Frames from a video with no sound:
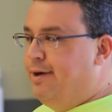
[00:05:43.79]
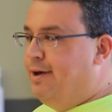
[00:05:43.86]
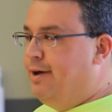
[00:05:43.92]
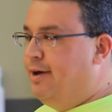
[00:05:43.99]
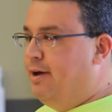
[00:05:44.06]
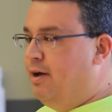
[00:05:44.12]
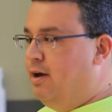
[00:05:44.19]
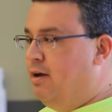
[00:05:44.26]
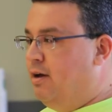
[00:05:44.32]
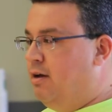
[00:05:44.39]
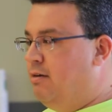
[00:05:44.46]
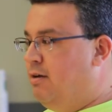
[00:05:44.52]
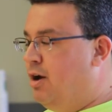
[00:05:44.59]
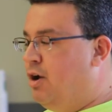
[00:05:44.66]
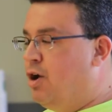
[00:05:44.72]

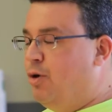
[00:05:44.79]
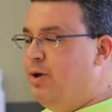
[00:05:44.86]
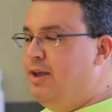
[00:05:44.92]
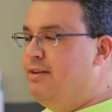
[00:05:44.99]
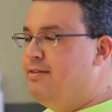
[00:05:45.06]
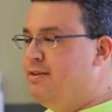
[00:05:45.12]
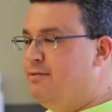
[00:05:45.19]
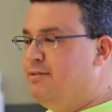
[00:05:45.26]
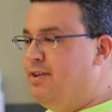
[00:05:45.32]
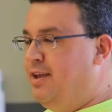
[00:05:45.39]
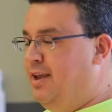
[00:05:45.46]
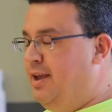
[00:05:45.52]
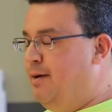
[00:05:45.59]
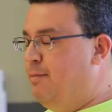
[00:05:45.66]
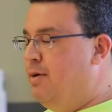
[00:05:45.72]
a cohesive
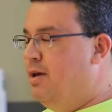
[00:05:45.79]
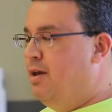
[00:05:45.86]
team.